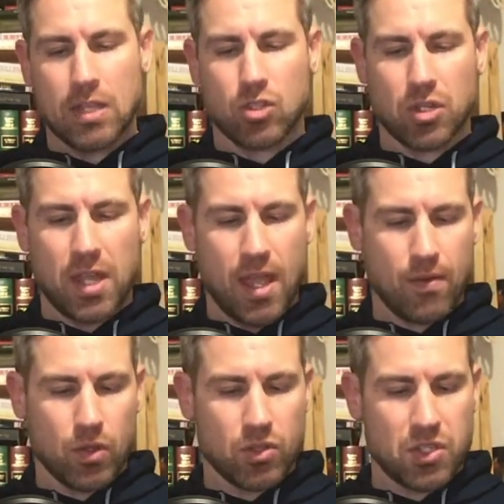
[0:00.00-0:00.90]
It's good to
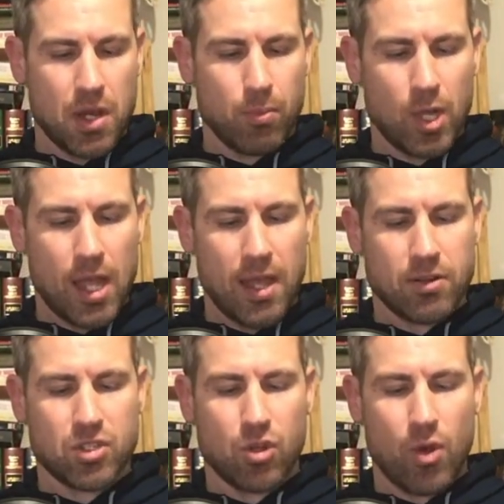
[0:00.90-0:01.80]
have a little set of
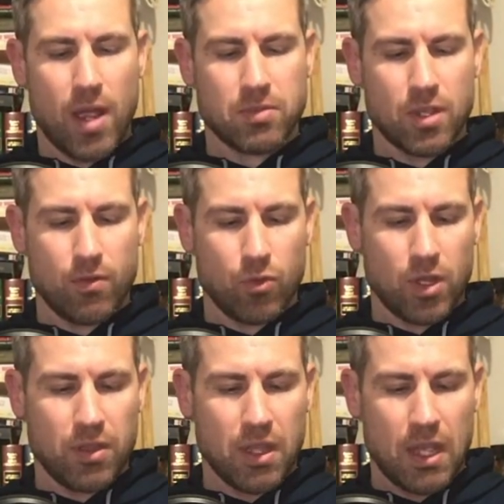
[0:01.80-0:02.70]
pliers to grab stuff
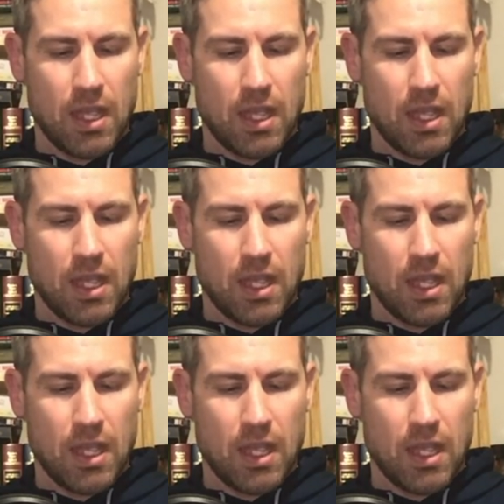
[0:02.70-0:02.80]
with.